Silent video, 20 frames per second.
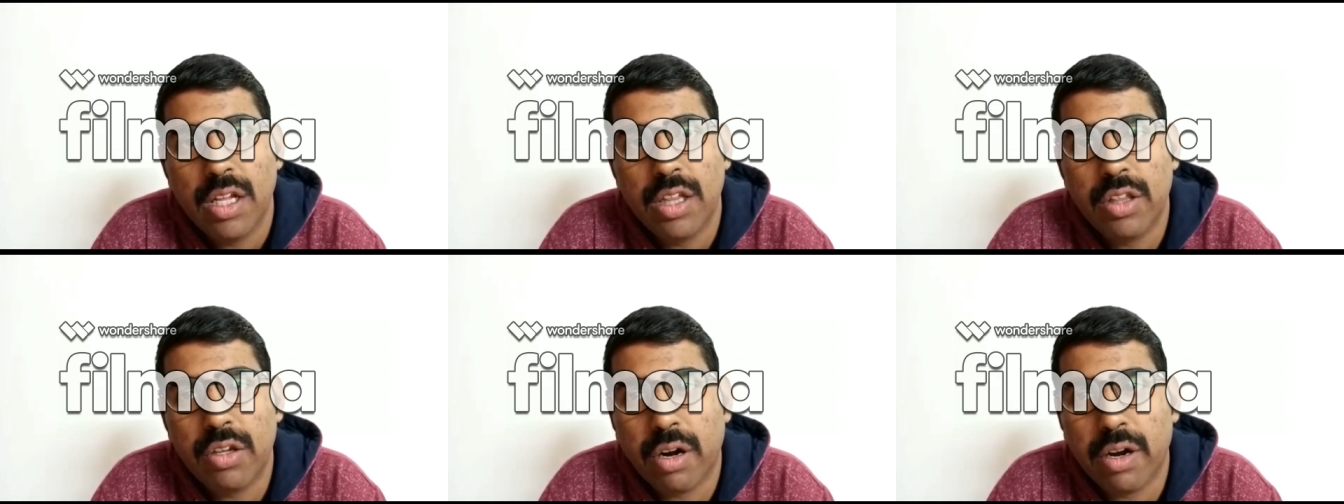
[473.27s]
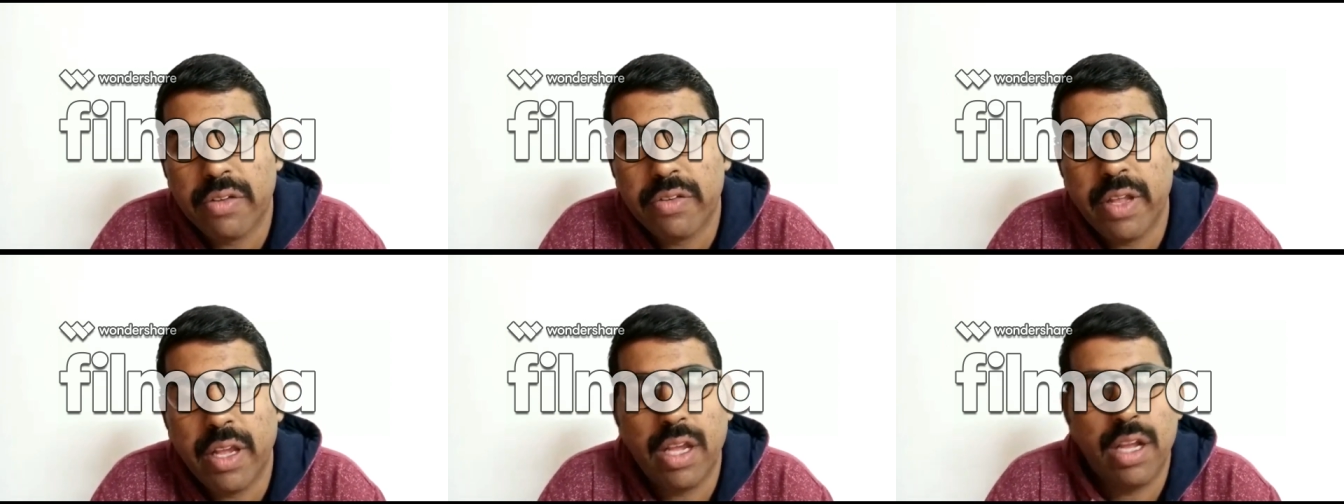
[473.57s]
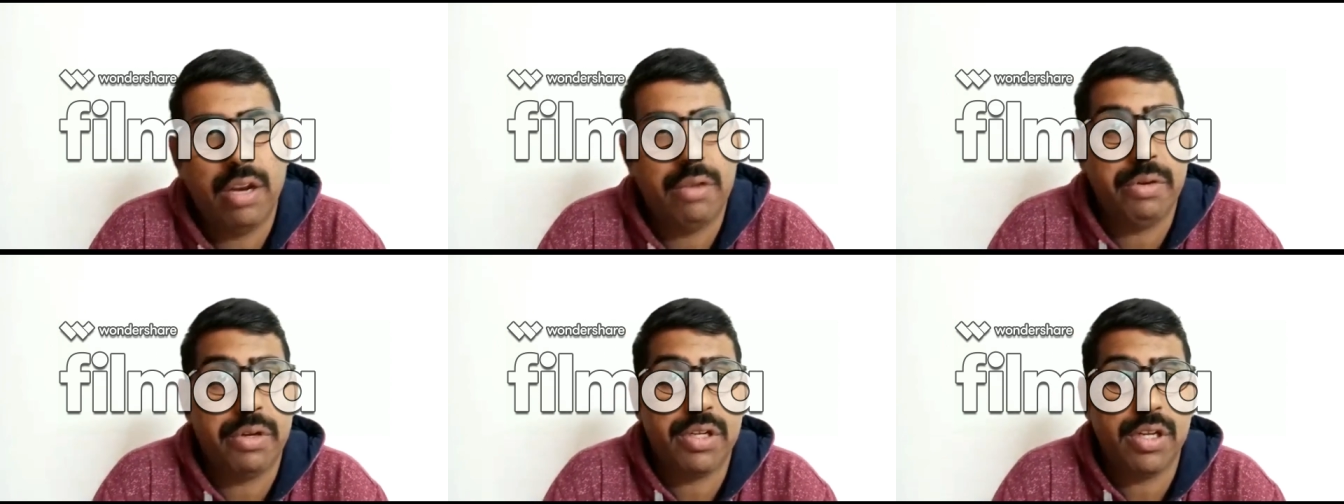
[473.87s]
Not a
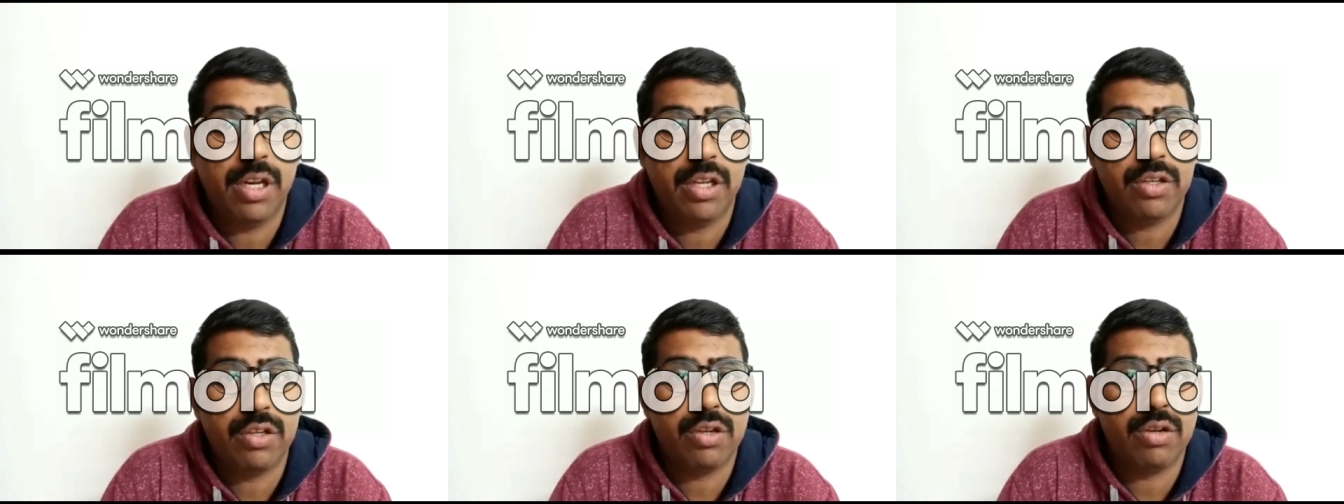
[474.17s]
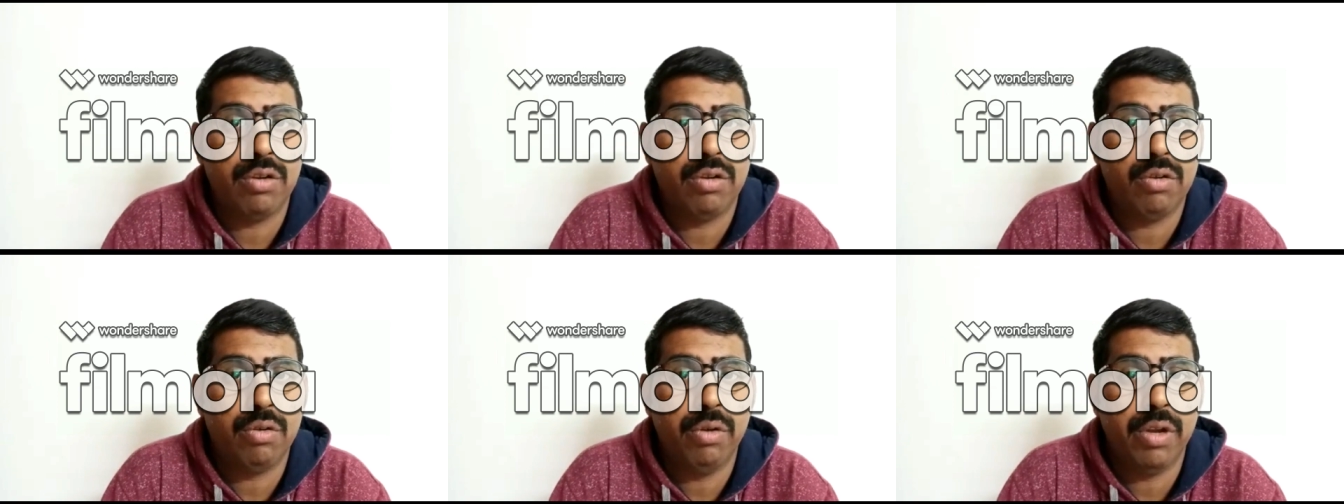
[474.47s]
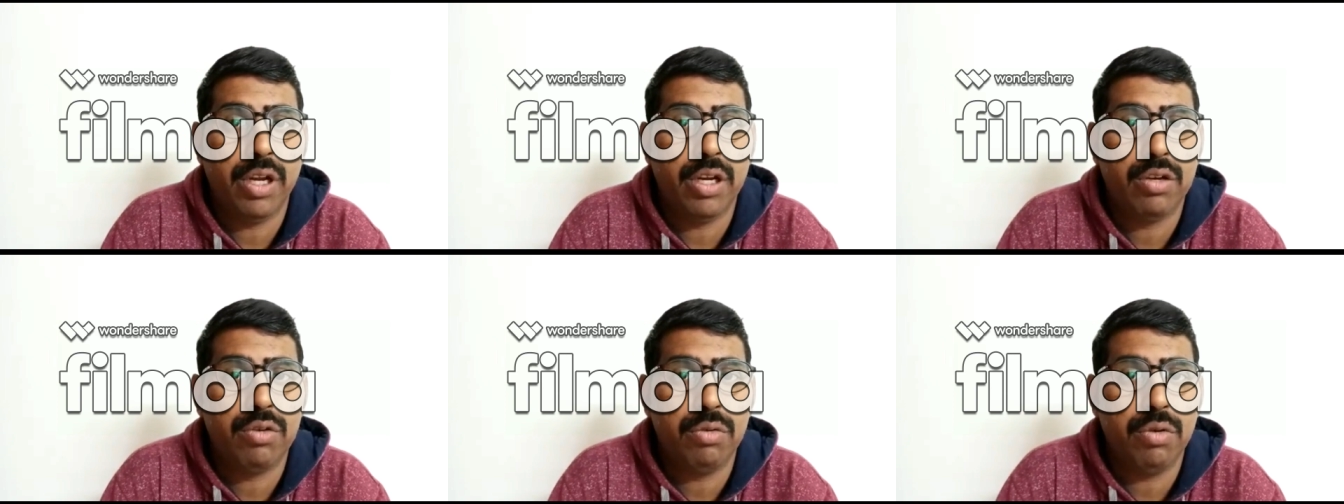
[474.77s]
single question is
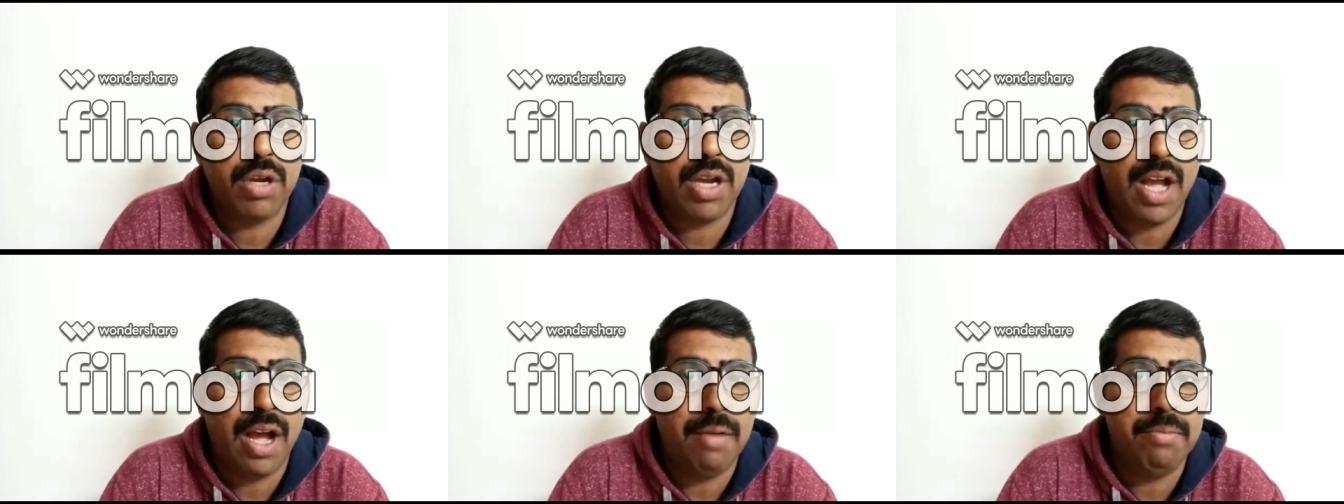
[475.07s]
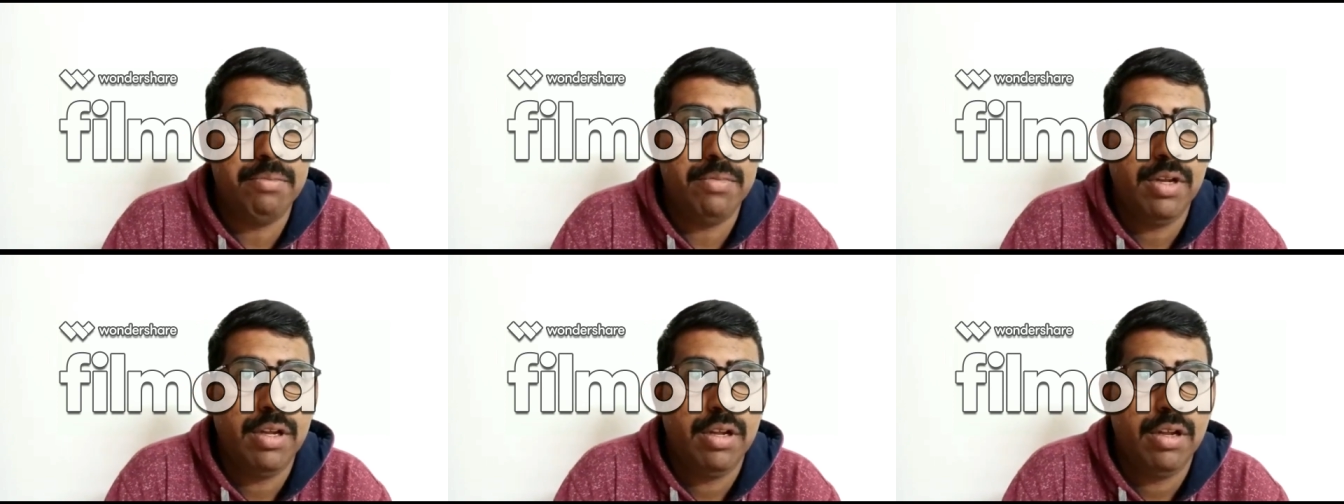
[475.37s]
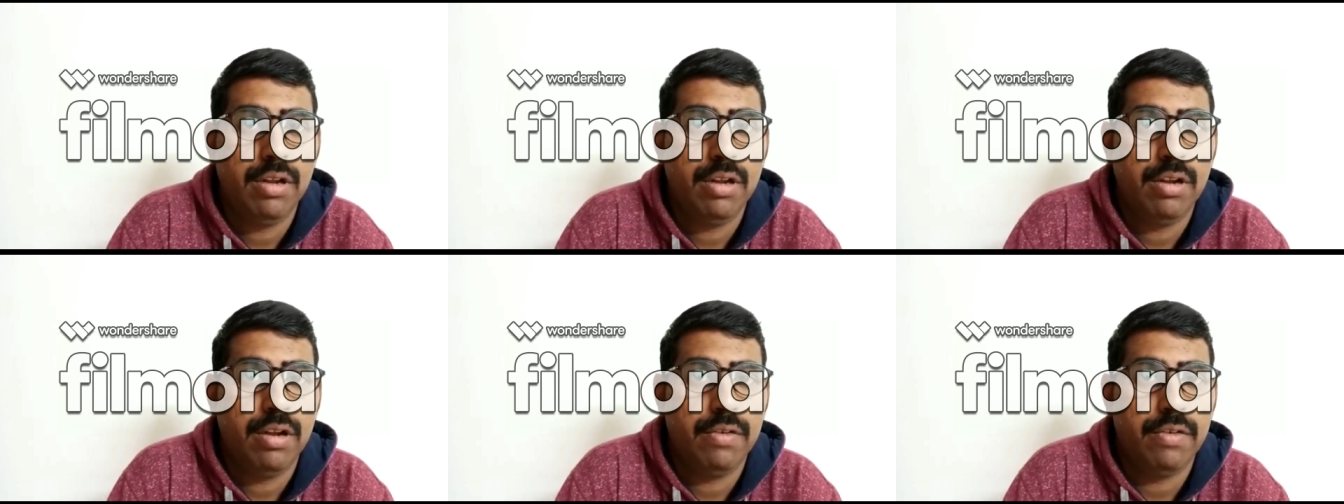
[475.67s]
going to come
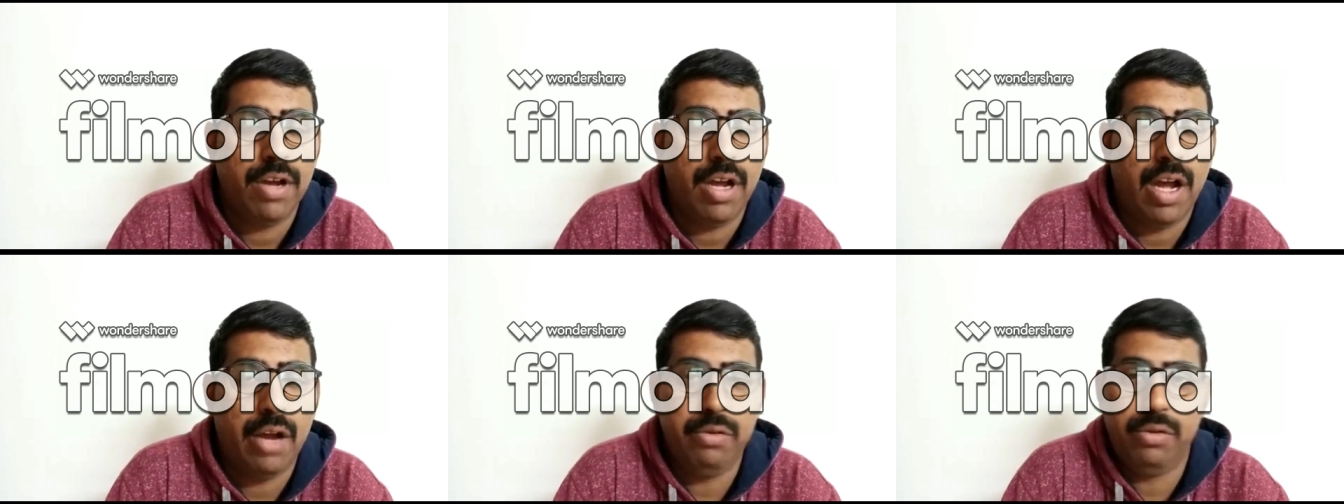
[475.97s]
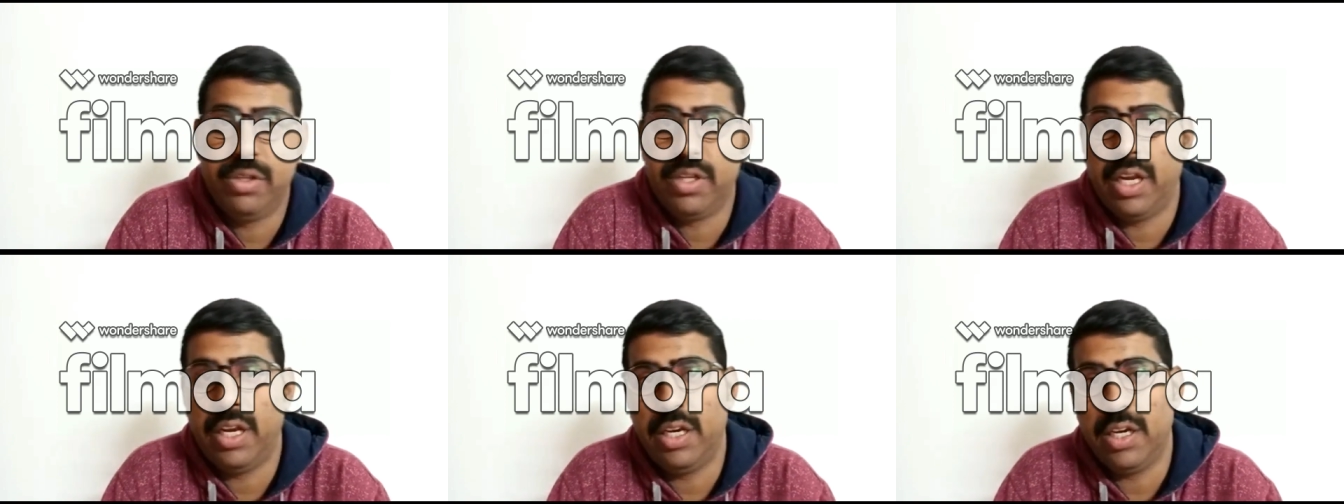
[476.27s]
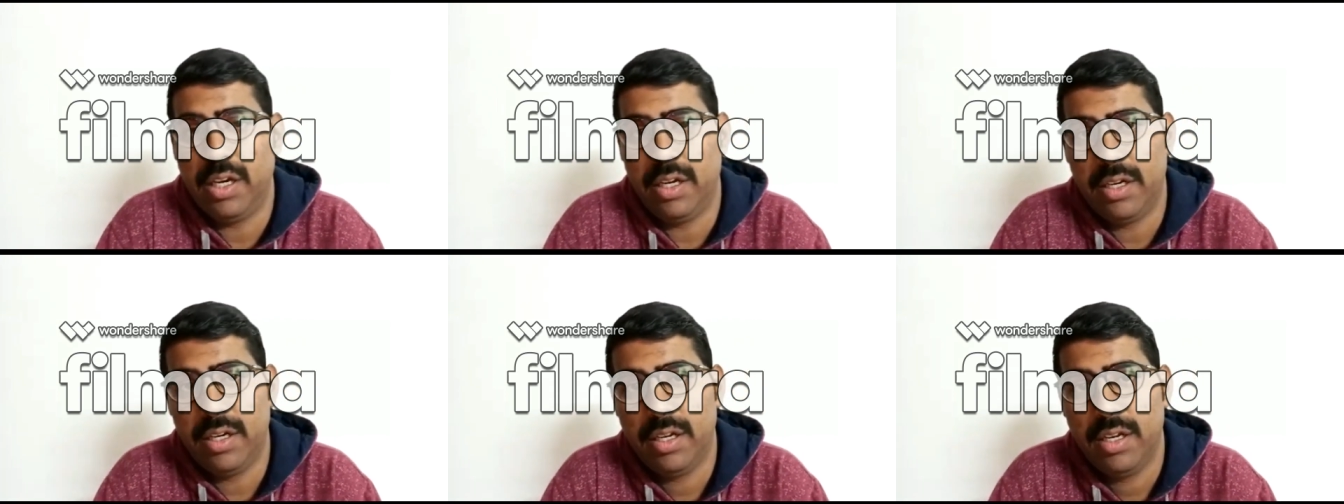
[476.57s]

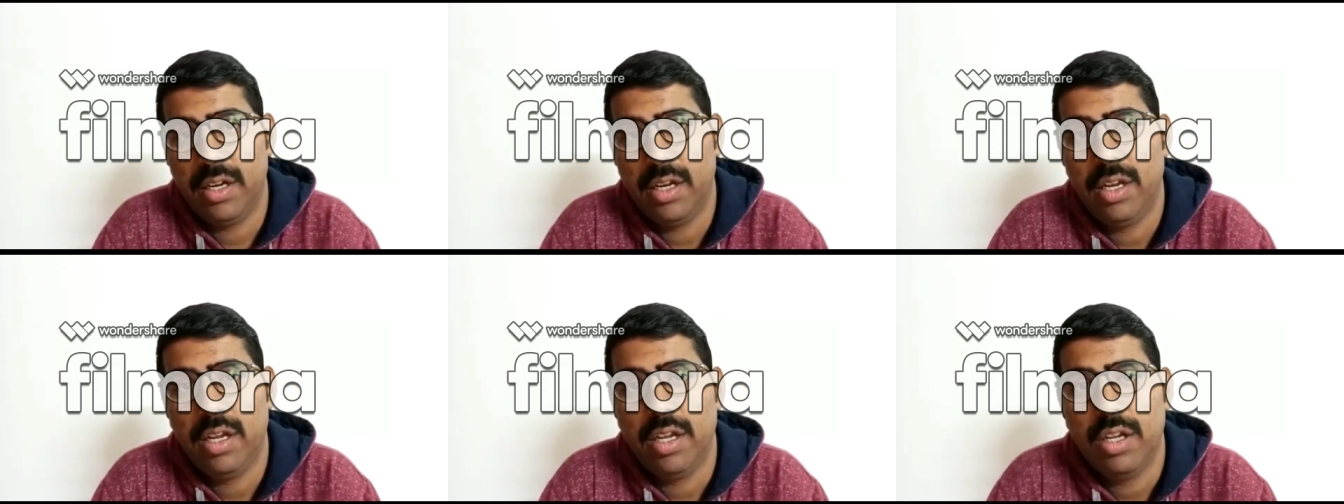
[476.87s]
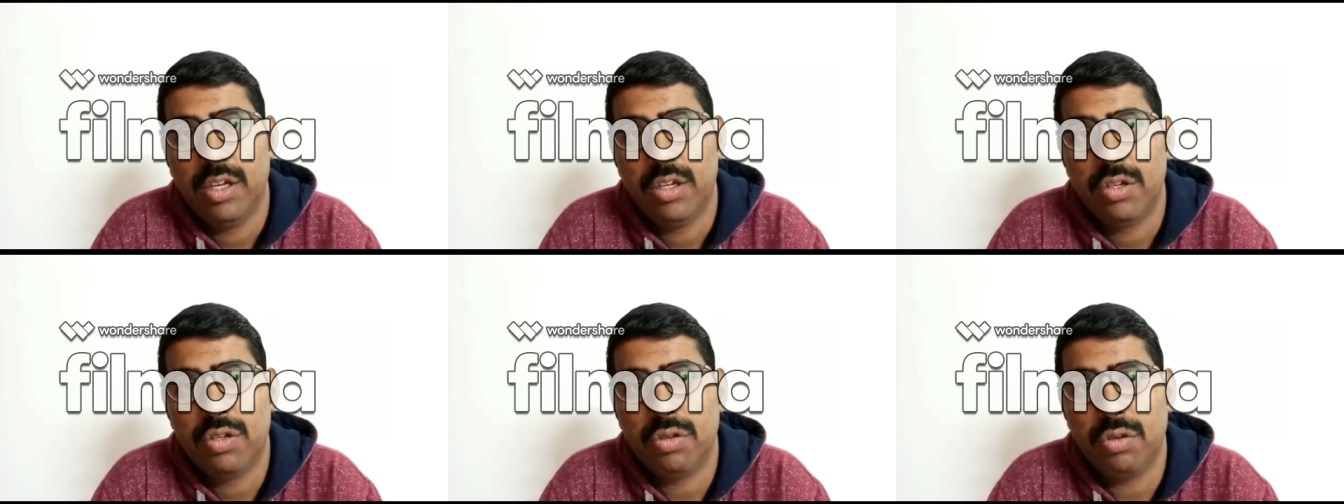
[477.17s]
outside it.